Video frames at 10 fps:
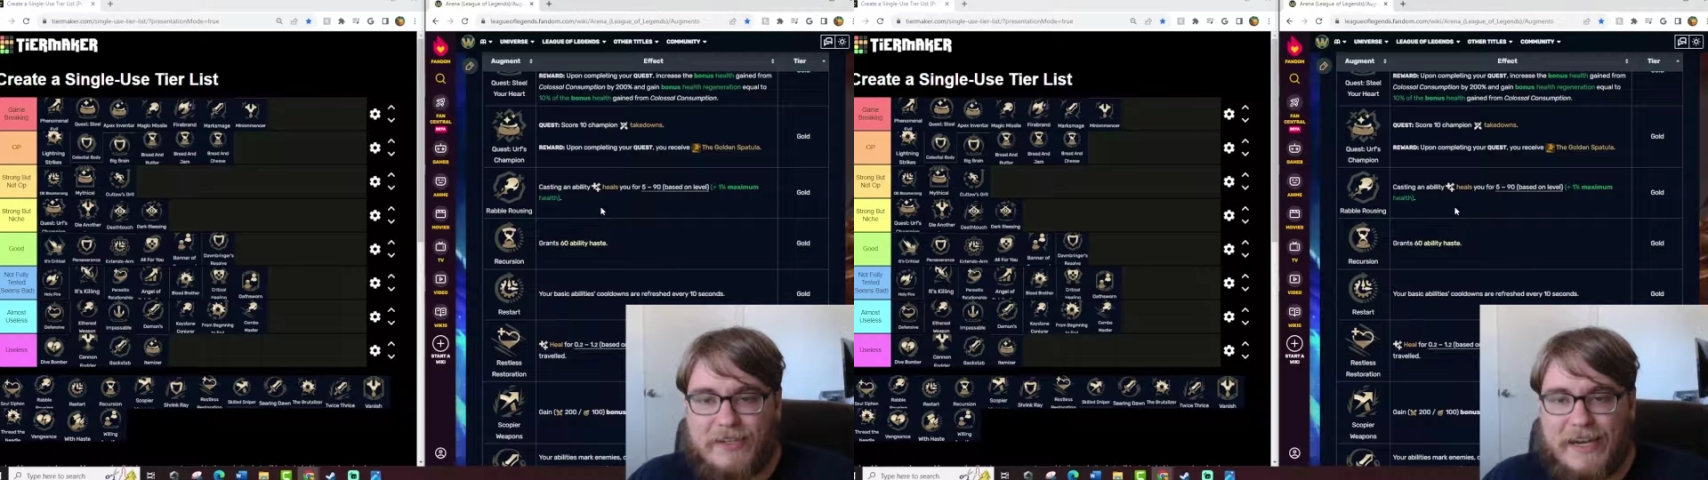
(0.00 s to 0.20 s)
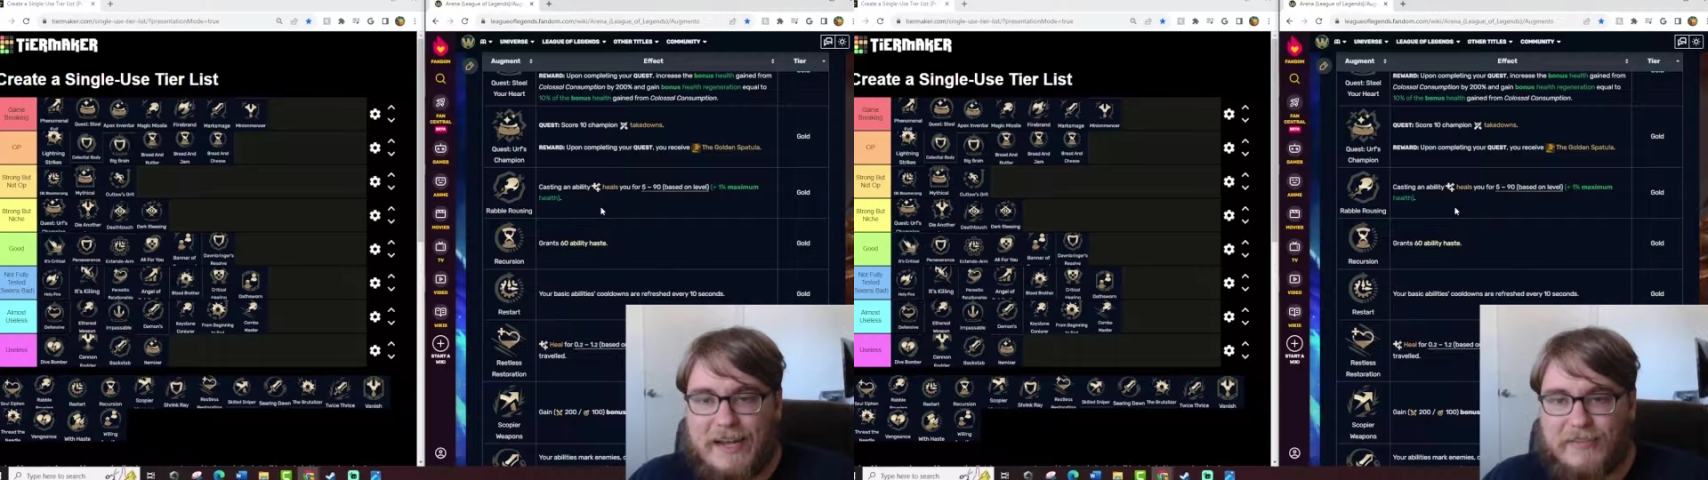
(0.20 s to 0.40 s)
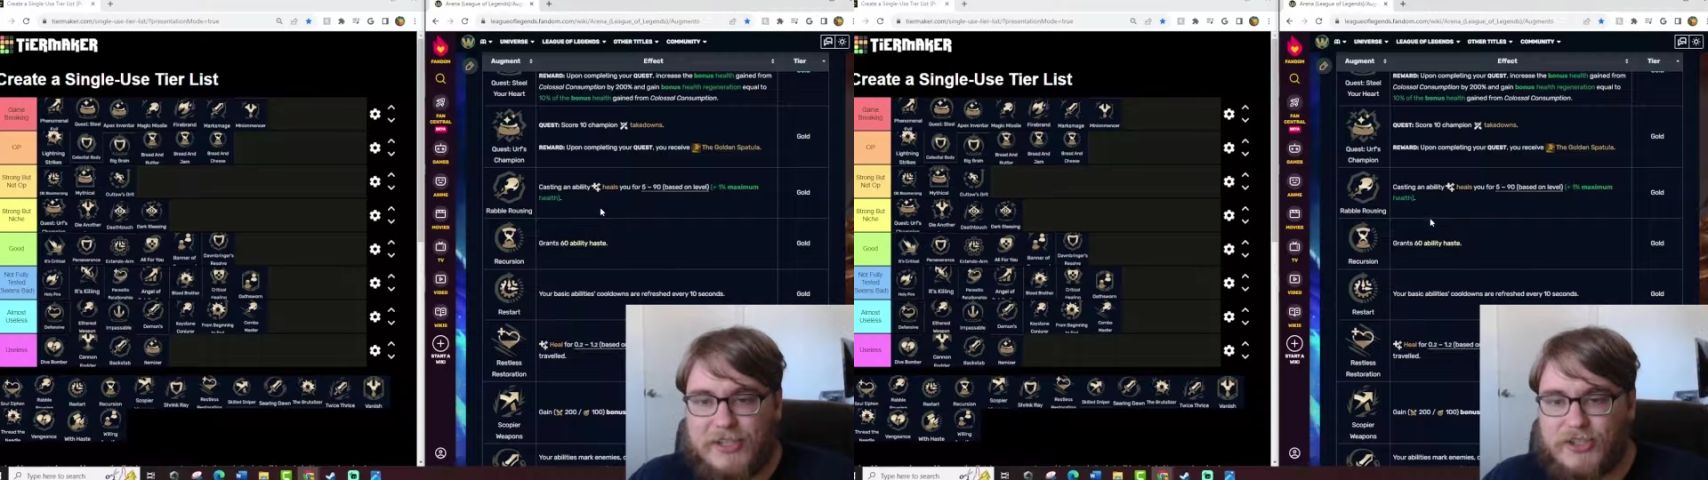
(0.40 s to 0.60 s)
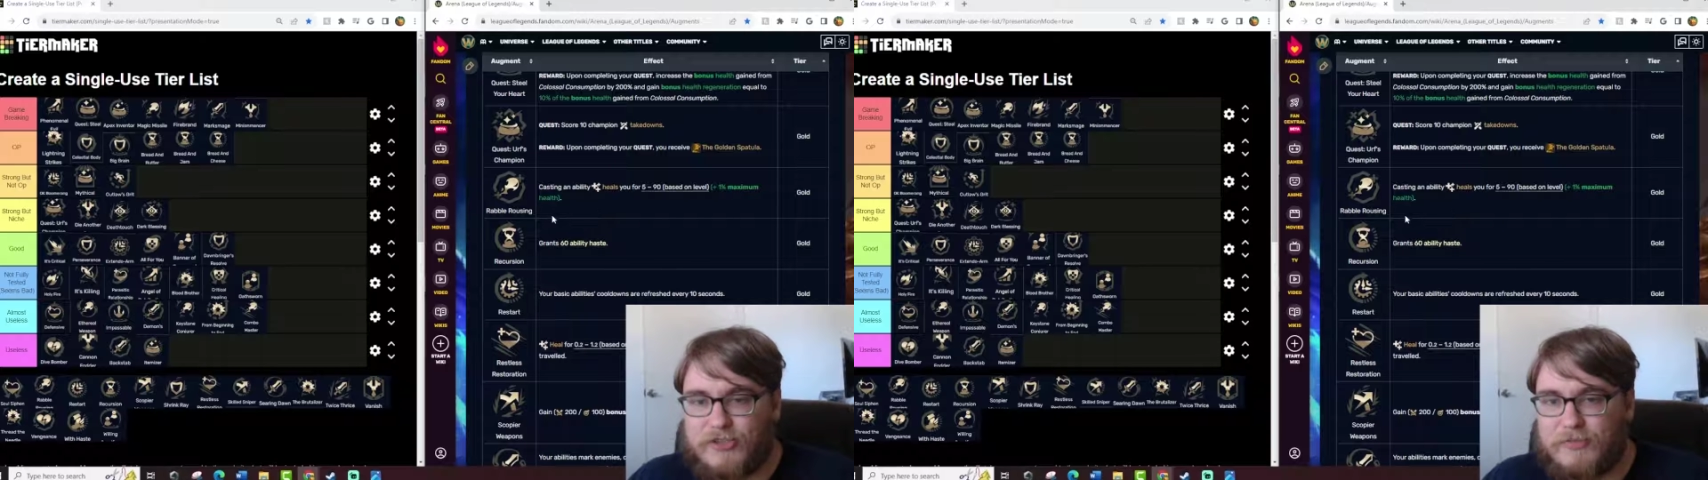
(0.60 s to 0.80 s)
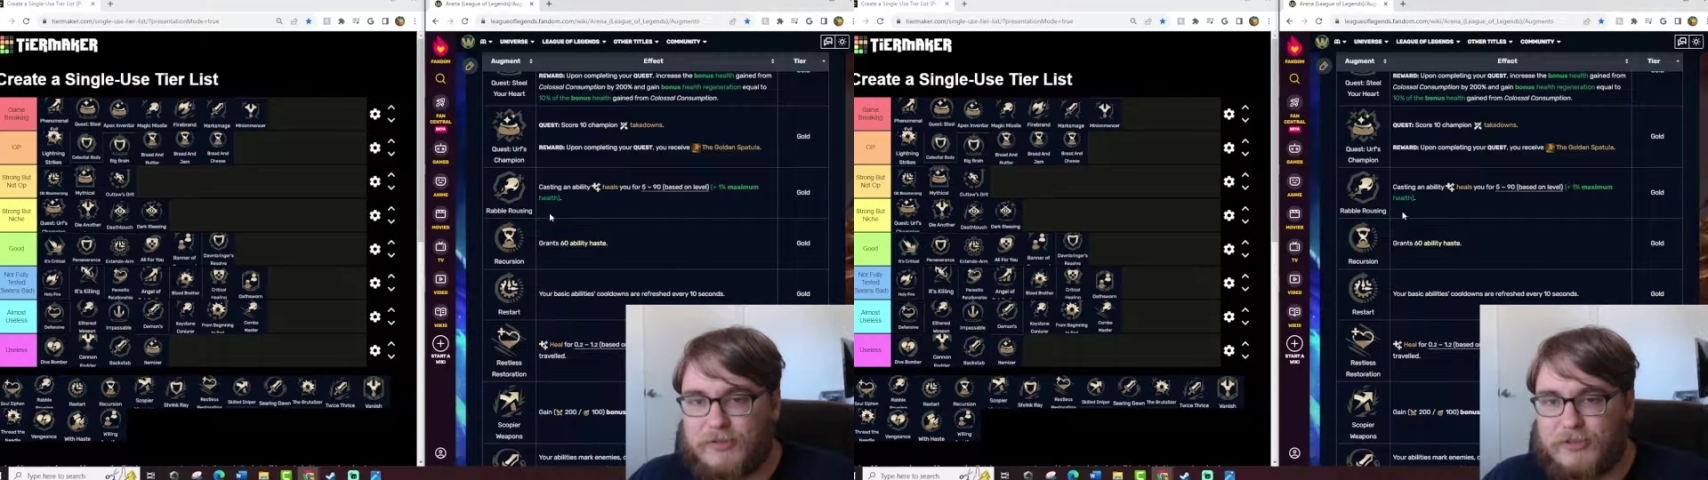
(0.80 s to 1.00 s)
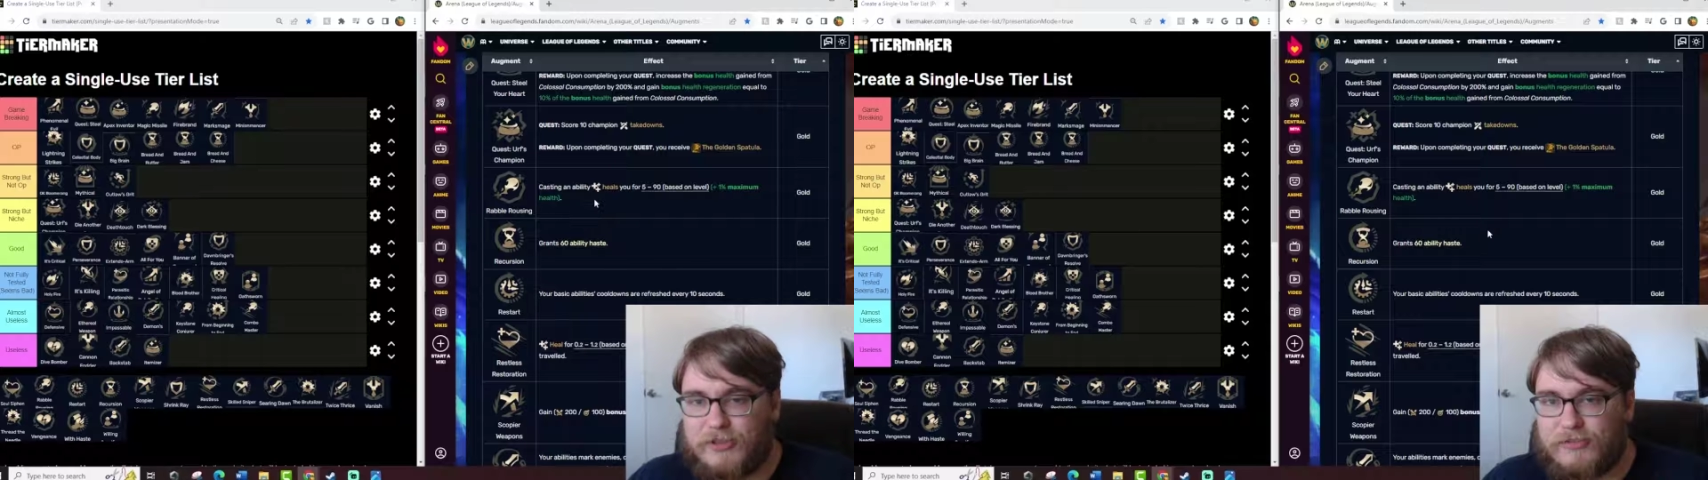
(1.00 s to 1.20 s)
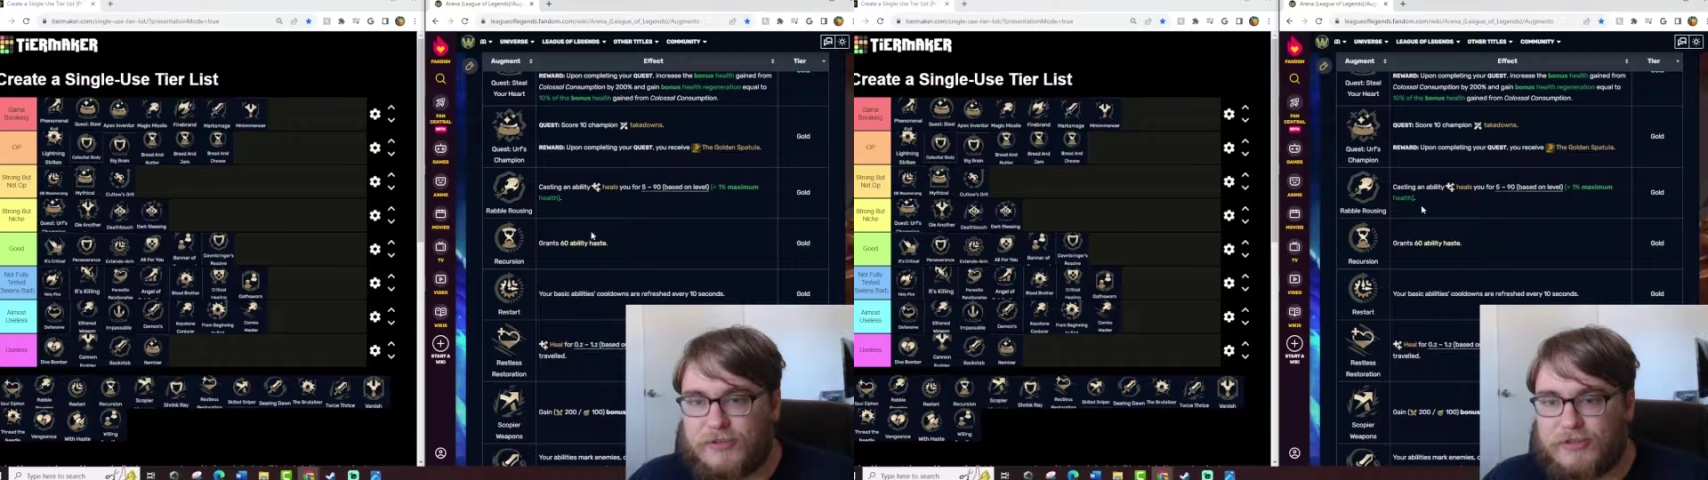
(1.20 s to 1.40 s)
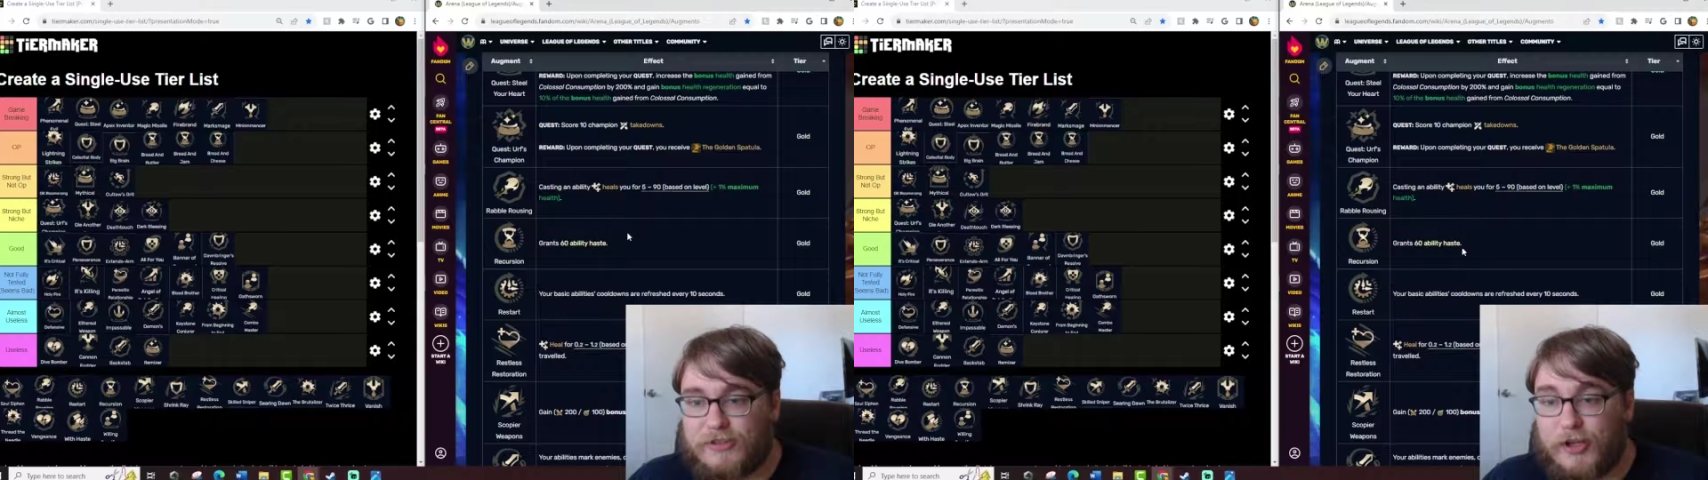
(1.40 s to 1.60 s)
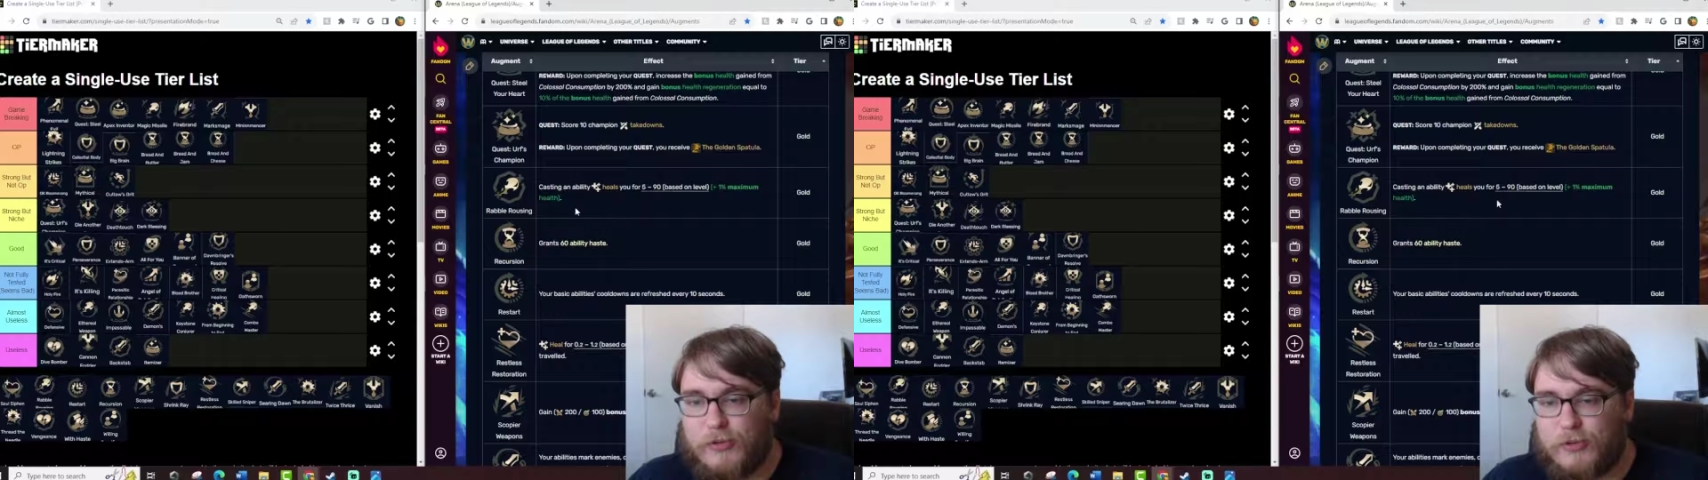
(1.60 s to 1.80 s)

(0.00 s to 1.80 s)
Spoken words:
that have like super duper low